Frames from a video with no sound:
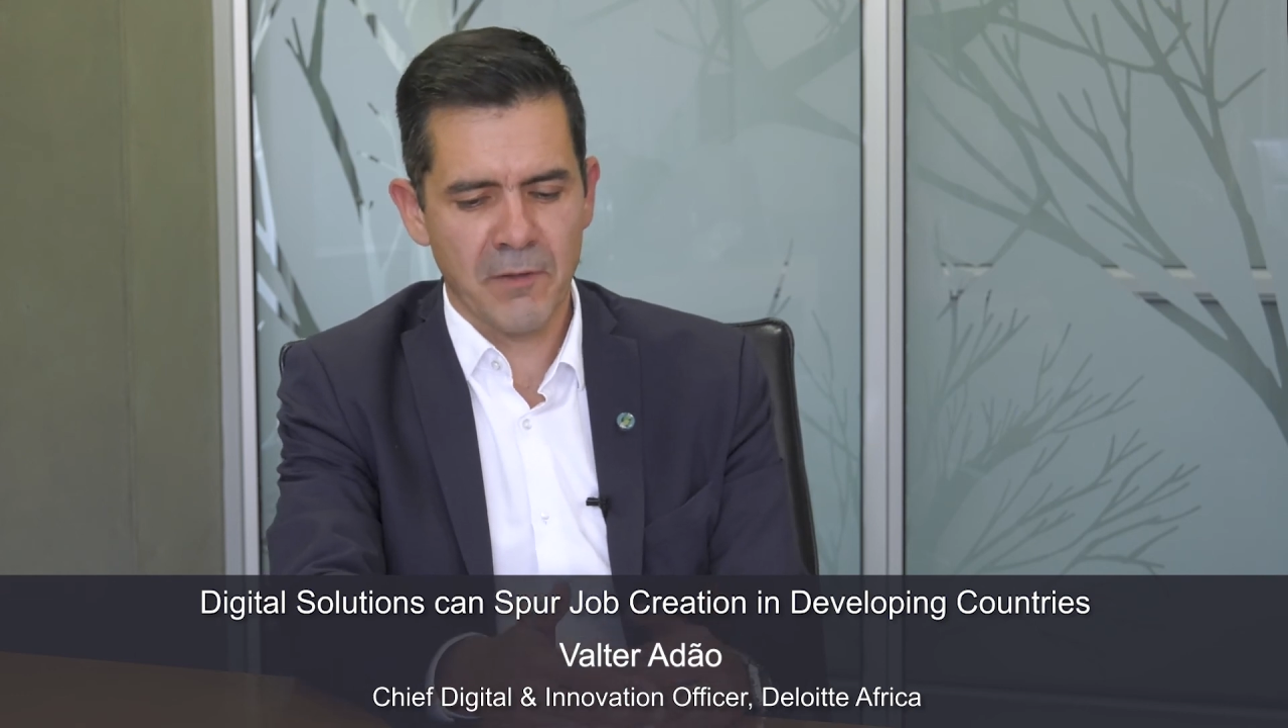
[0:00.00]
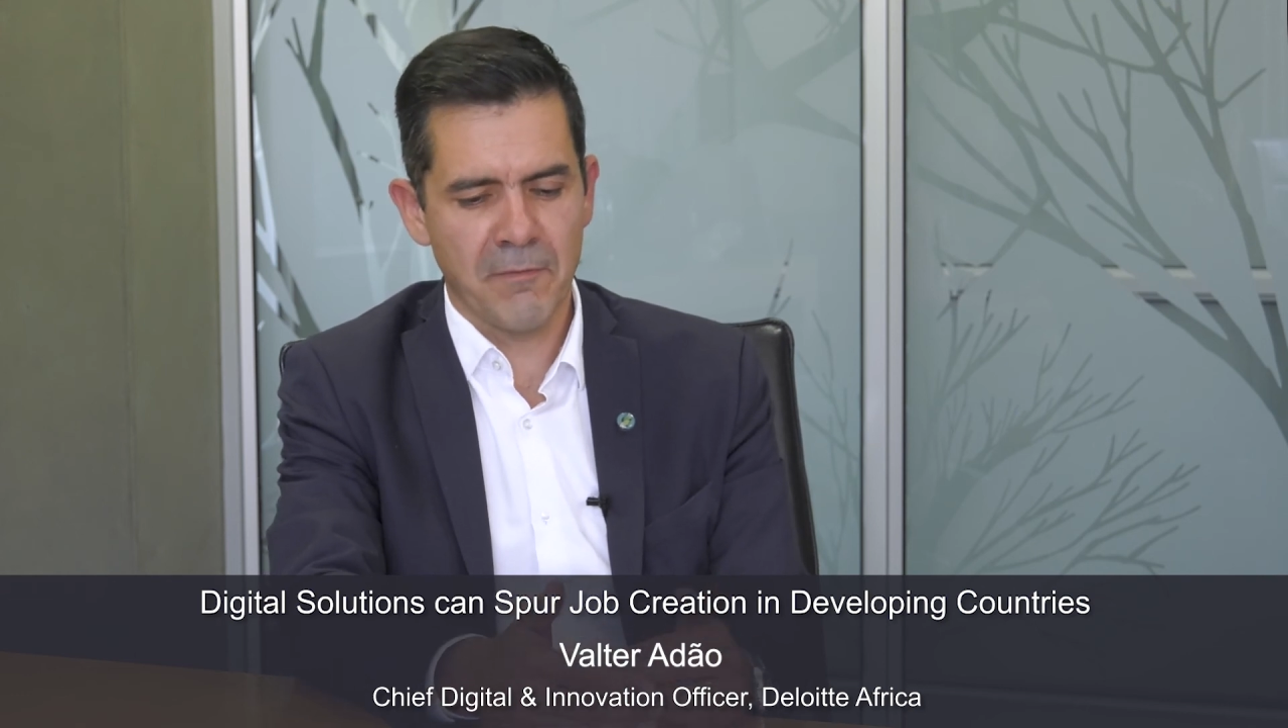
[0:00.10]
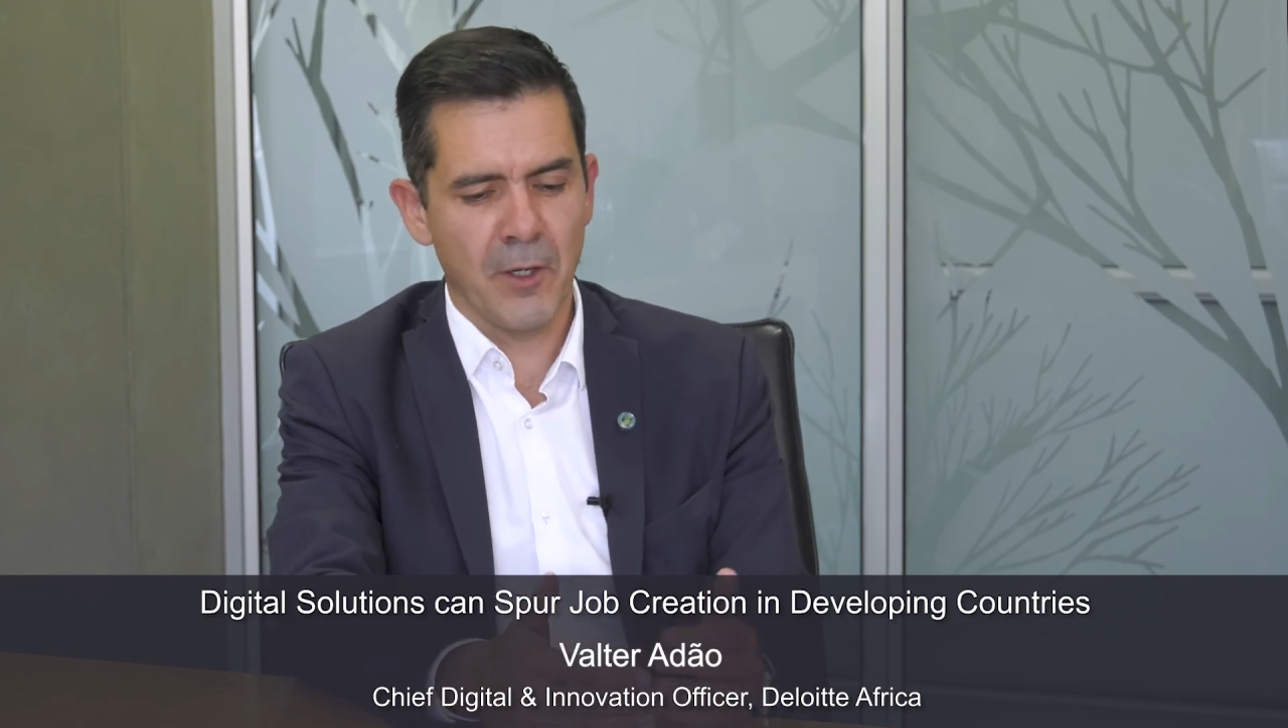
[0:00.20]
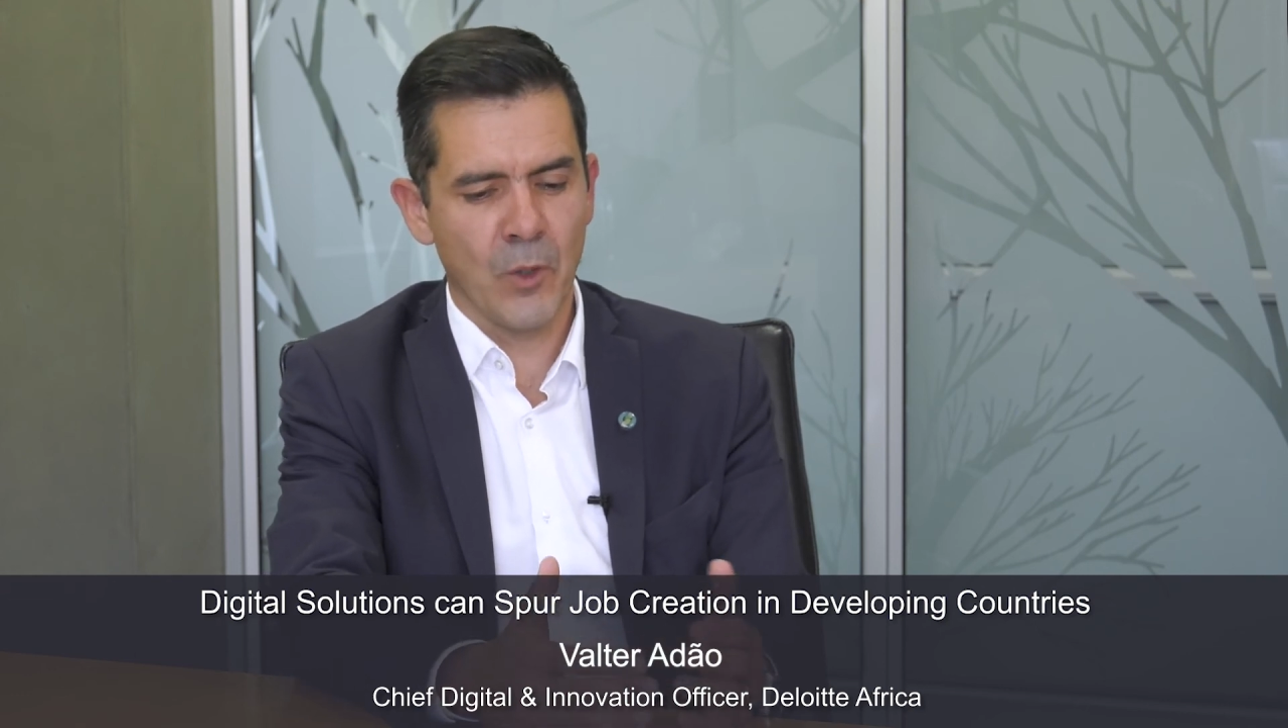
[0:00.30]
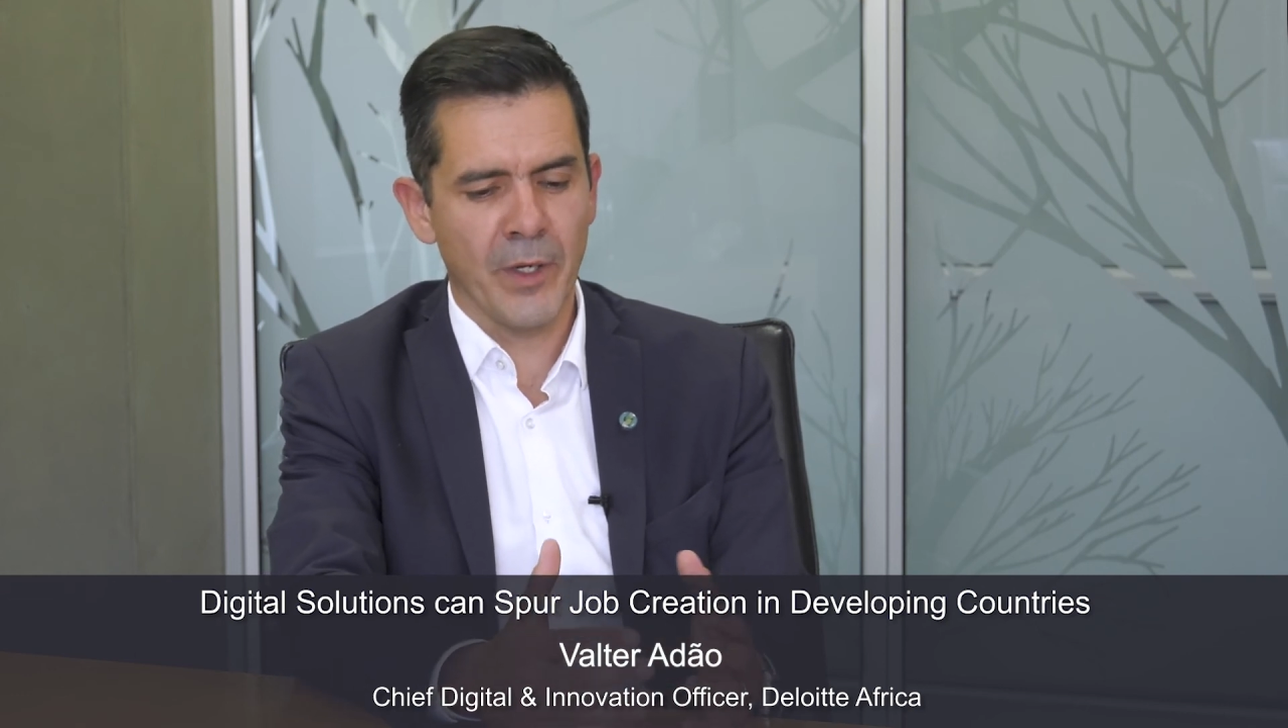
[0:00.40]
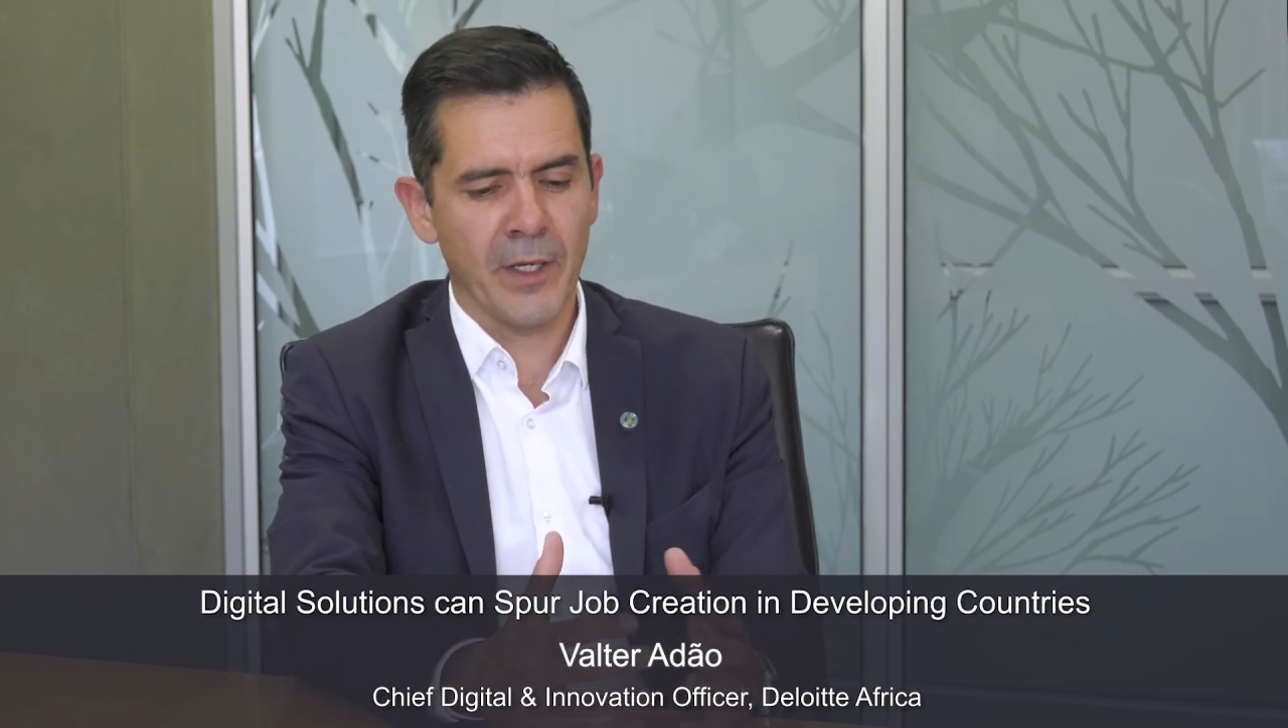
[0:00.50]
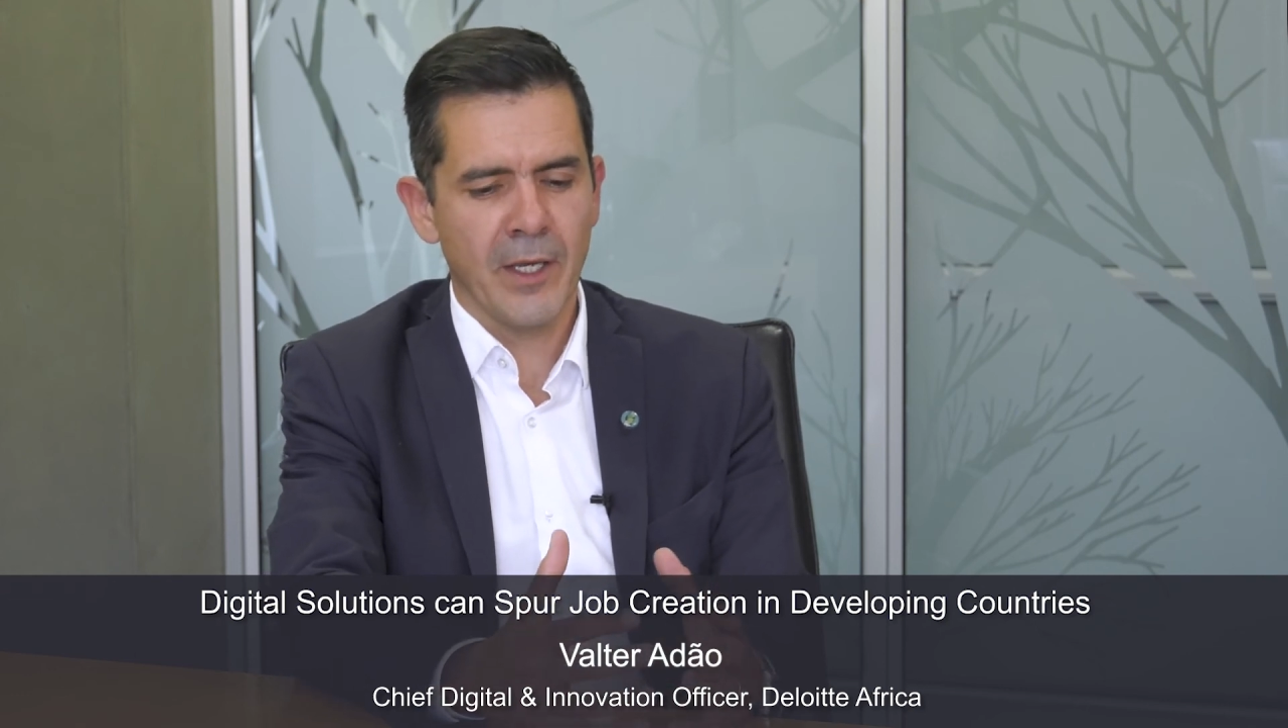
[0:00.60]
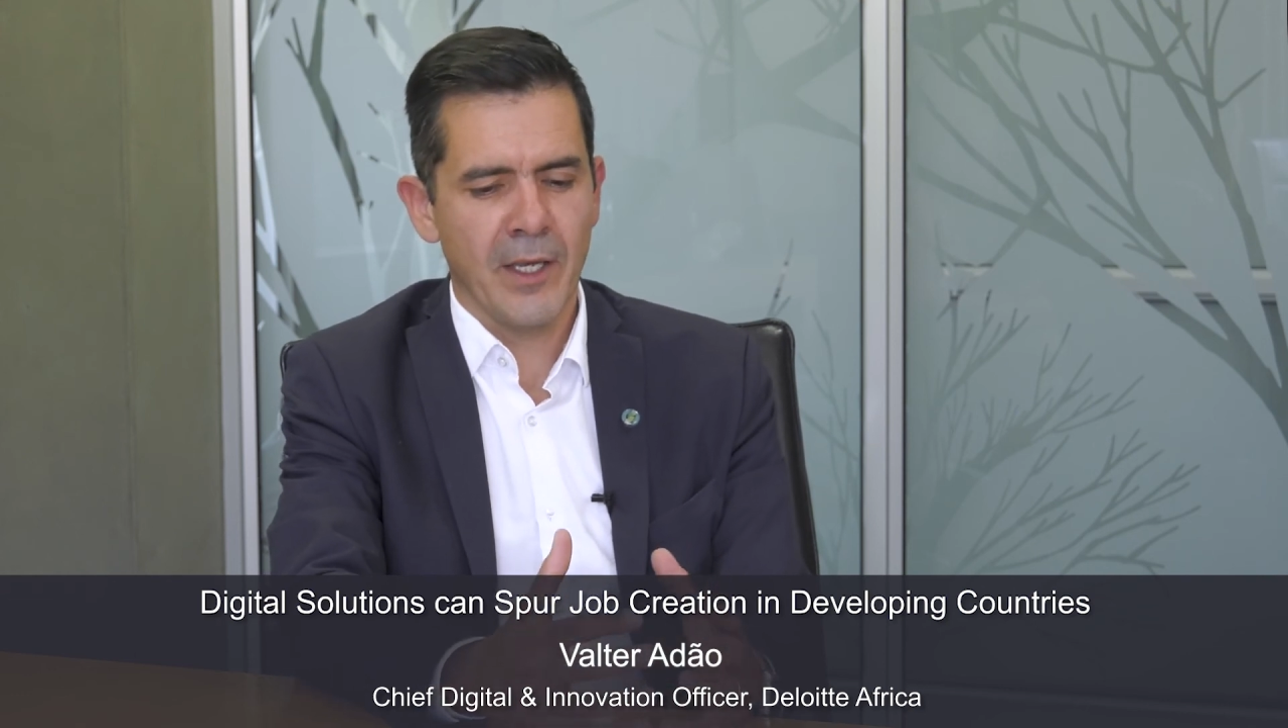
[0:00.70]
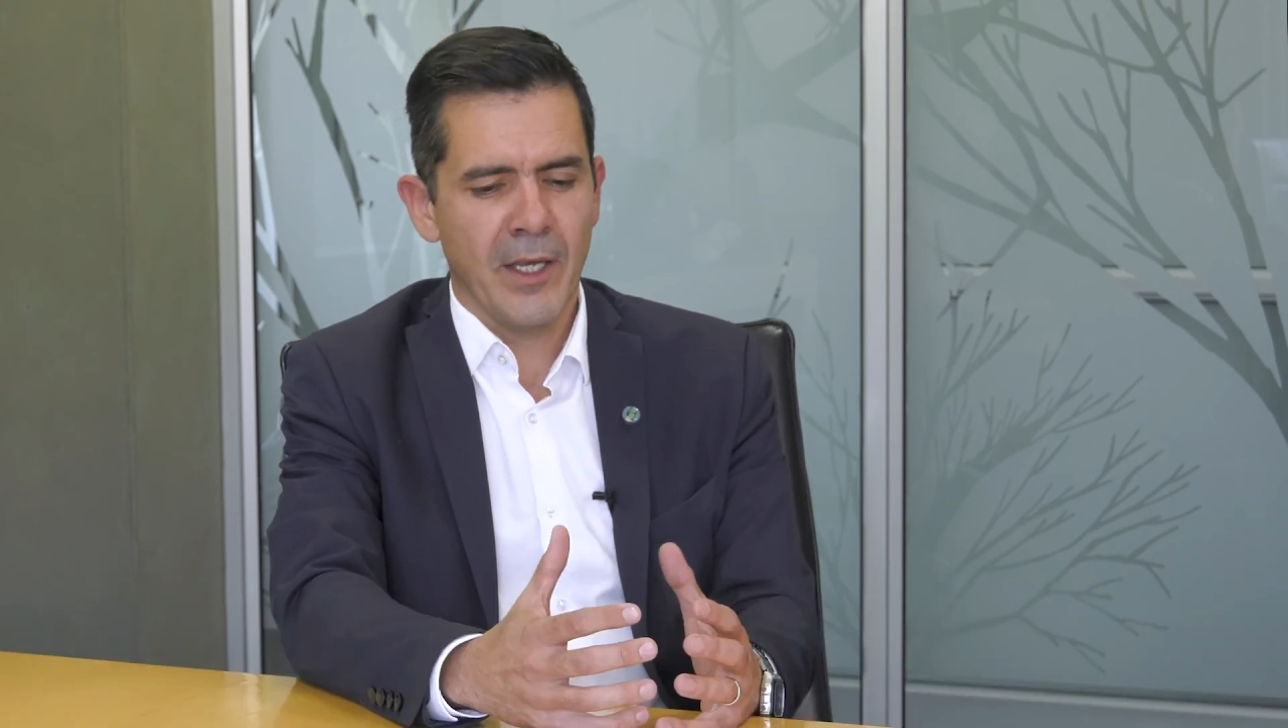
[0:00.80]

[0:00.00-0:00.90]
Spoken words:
the following.